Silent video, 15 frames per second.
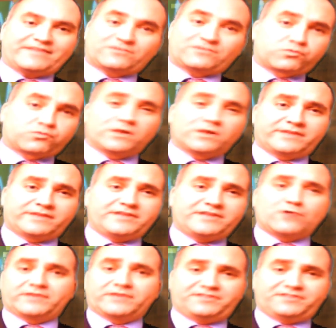Now that's really
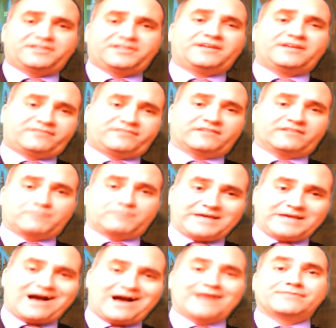the only thesis
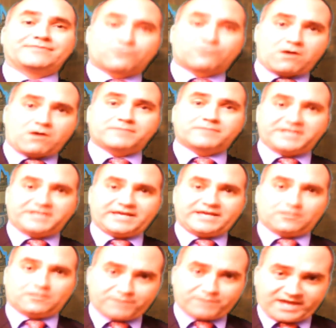behind the Romney
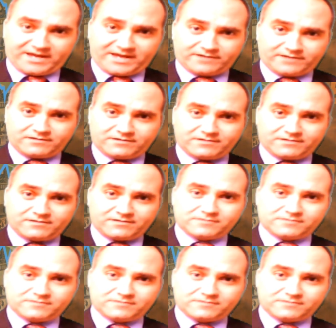campaign.